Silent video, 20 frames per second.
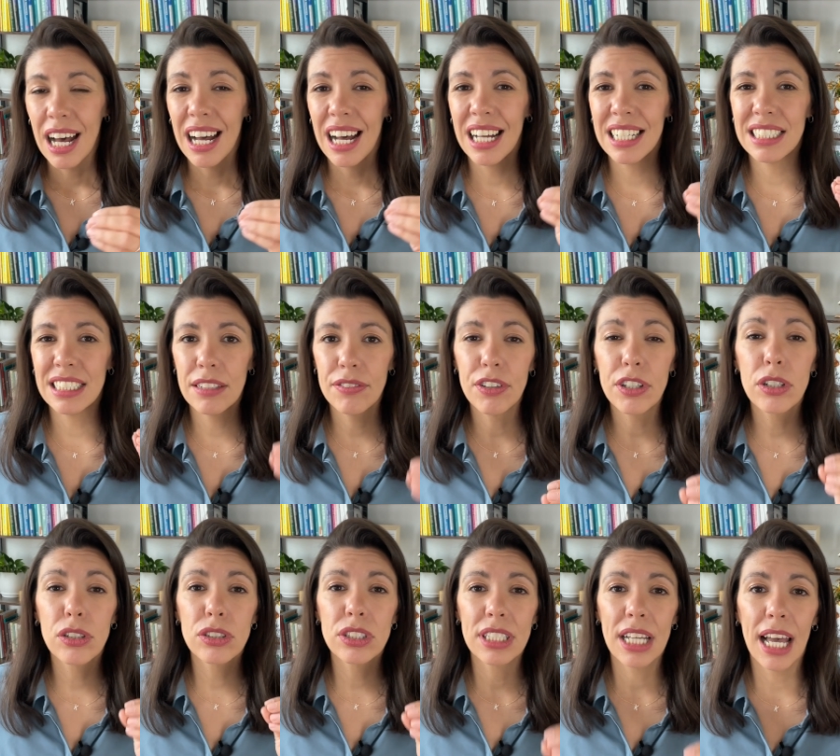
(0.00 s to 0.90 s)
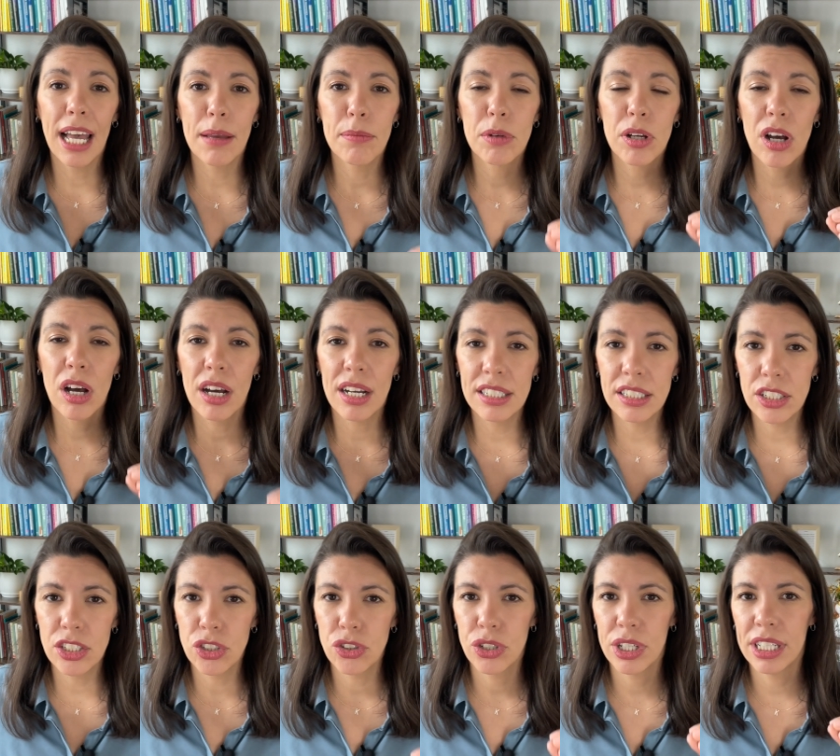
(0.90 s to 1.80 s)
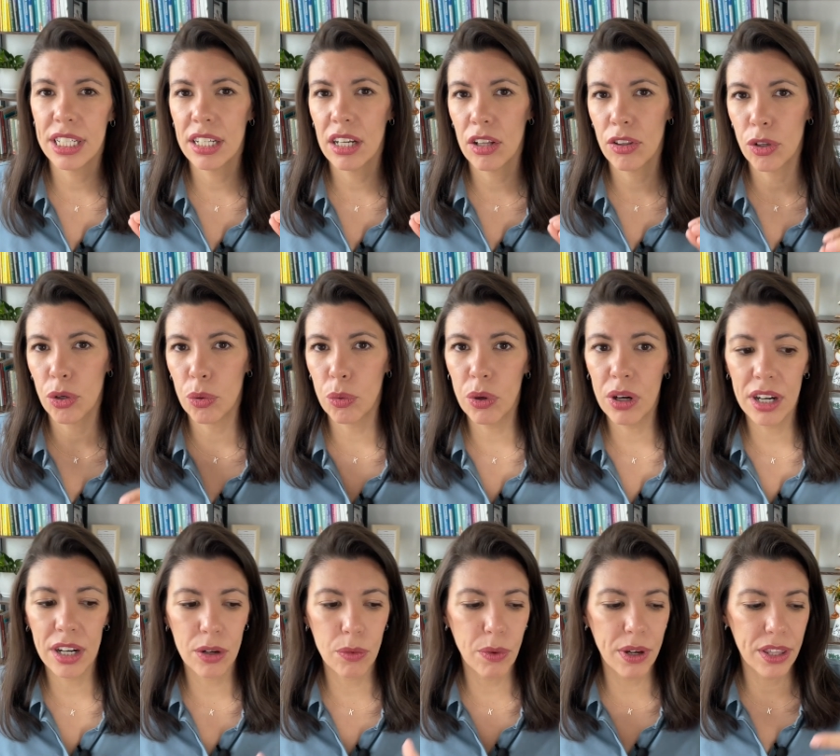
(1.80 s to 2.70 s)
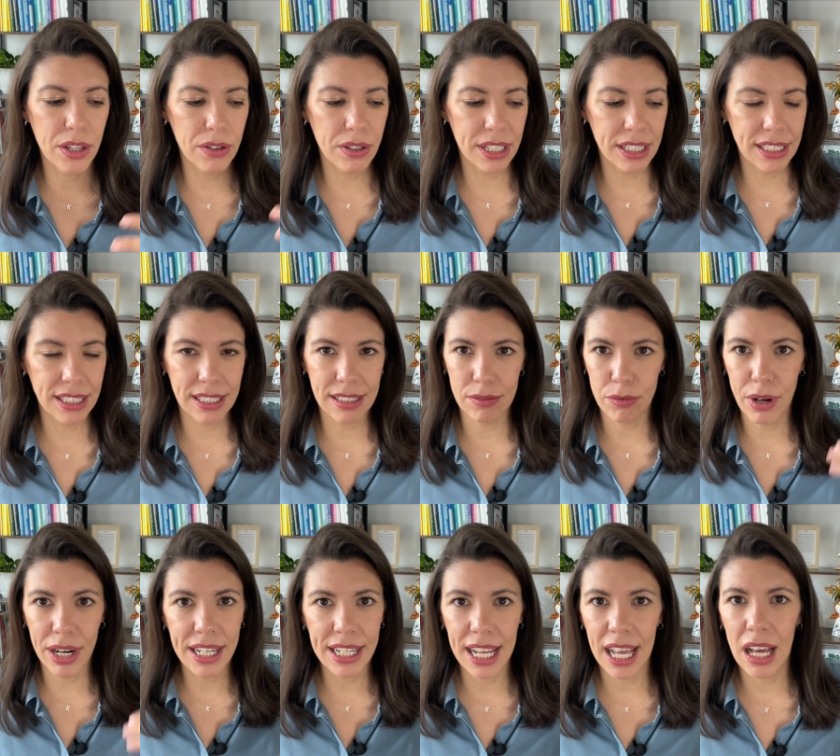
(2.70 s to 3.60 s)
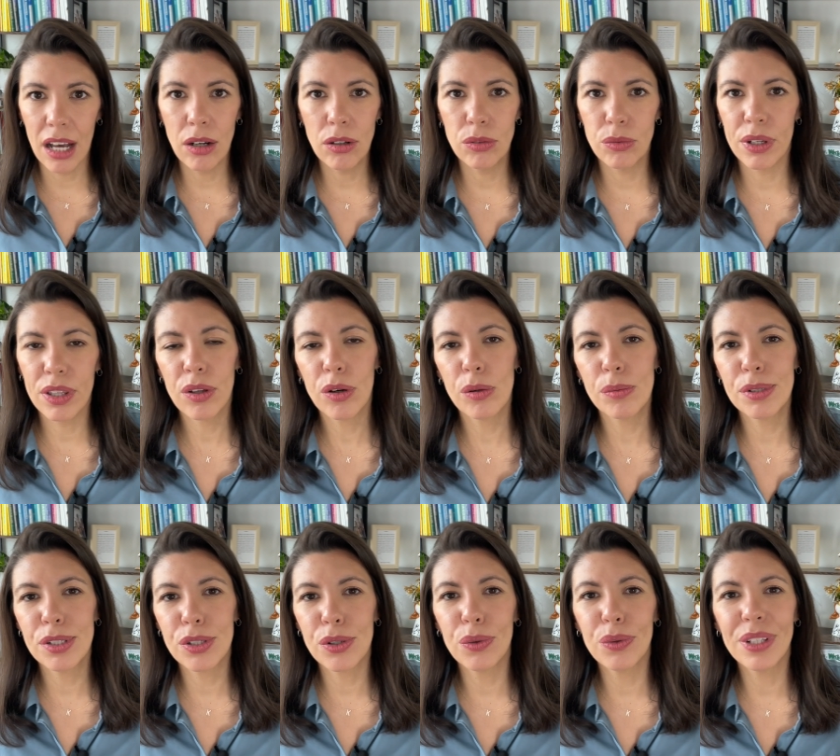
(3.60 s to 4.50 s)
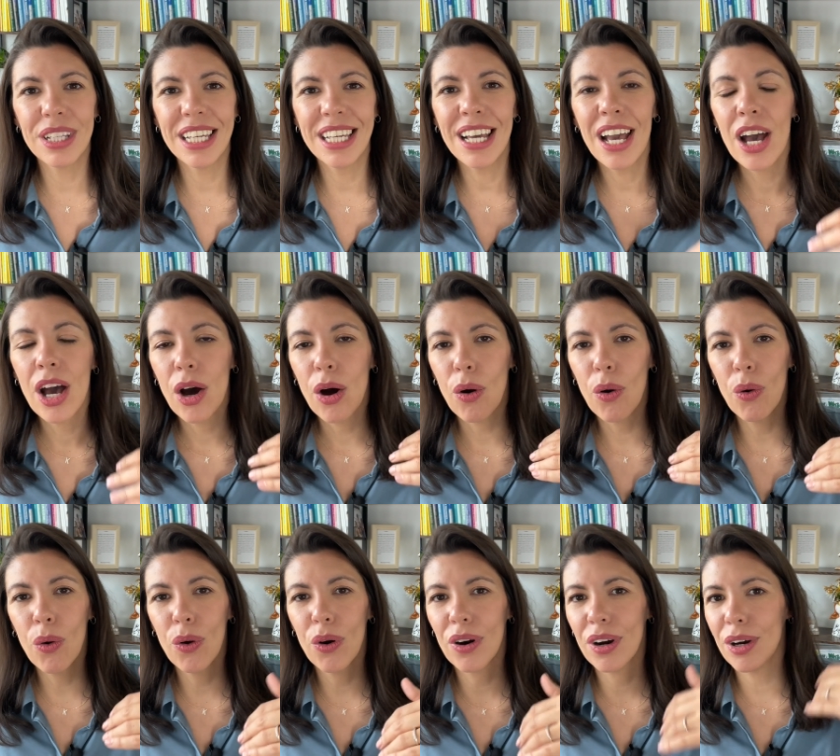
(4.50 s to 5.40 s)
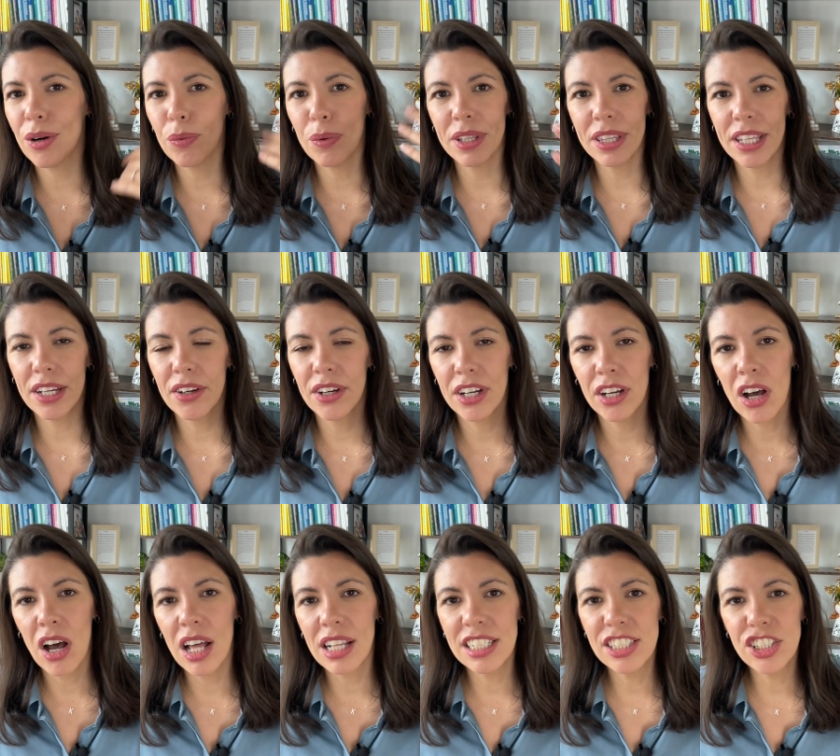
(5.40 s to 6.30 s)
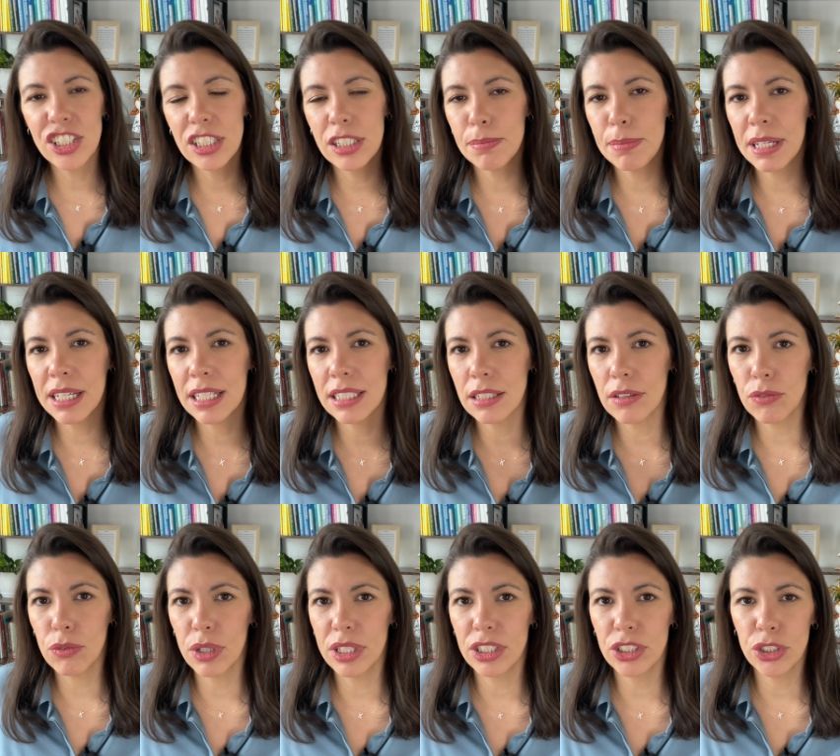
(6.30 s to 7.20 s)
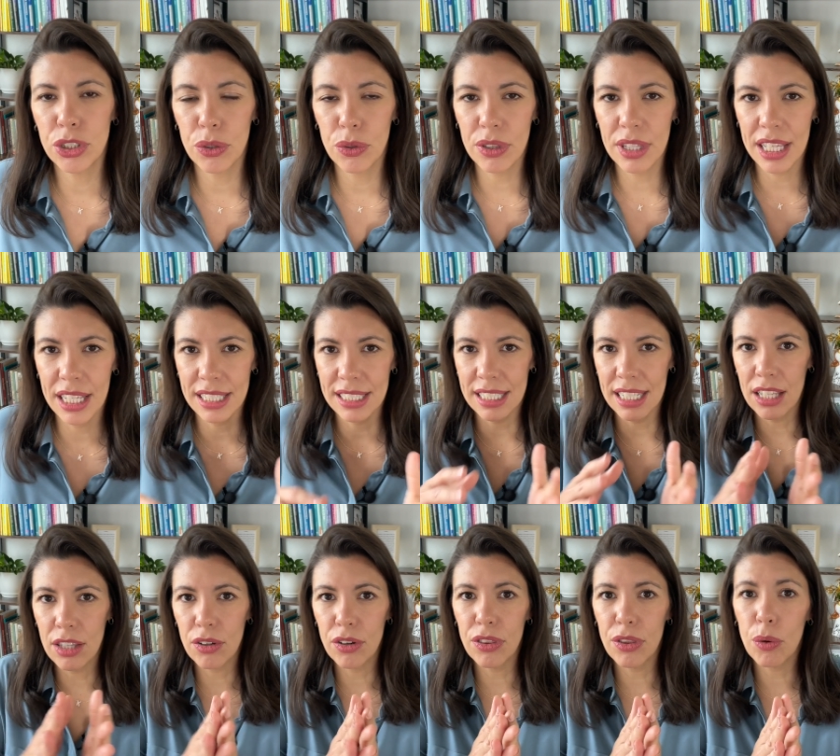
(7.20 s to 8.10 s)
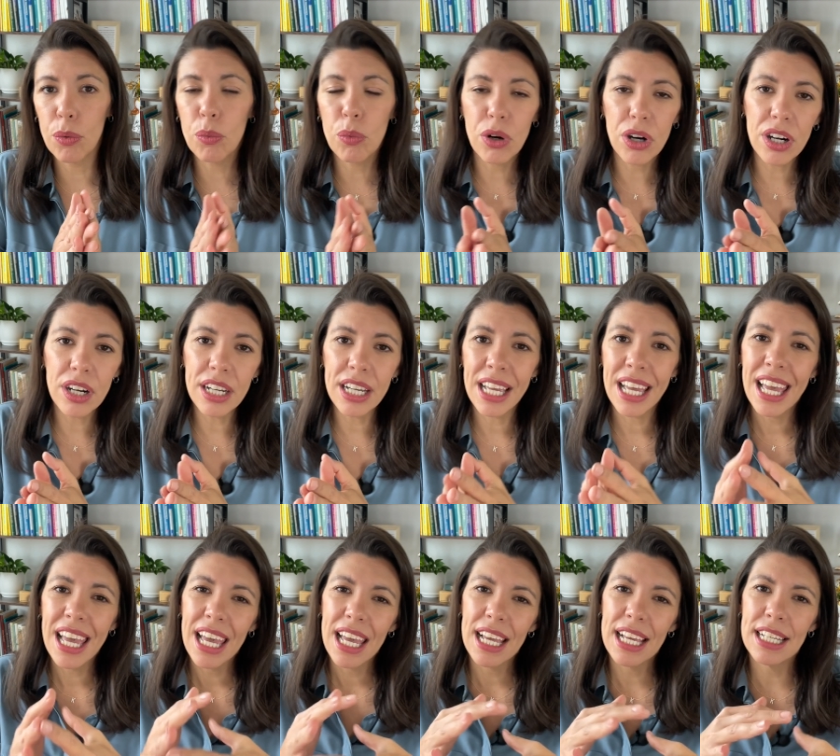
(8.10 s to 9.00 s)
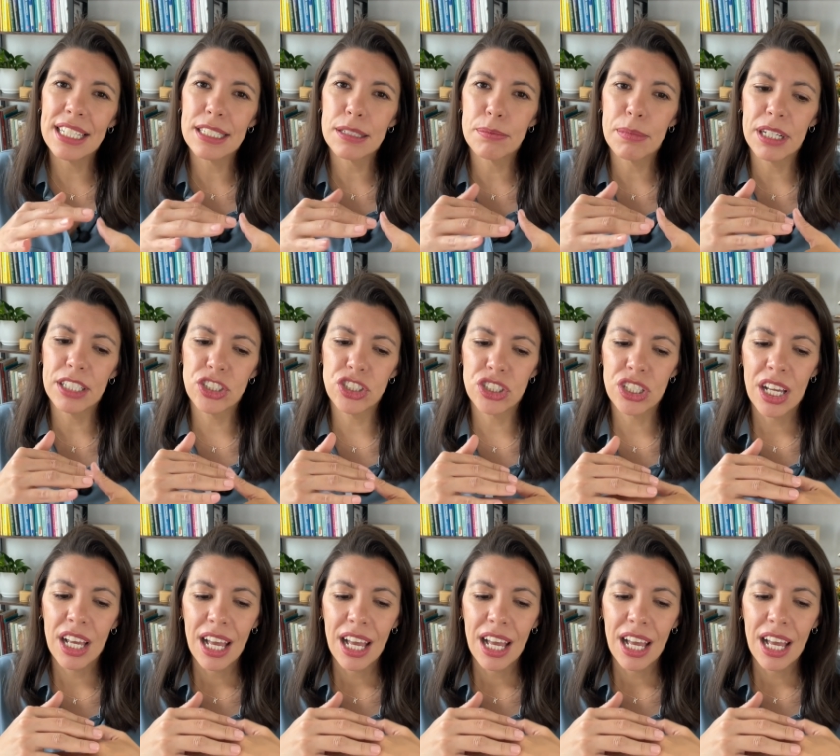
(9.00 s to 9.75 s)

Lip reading: a difficult time concentrating on their work, whether it's right now with homeschooling or when they're in college, it's because of one or two things. Either the work is much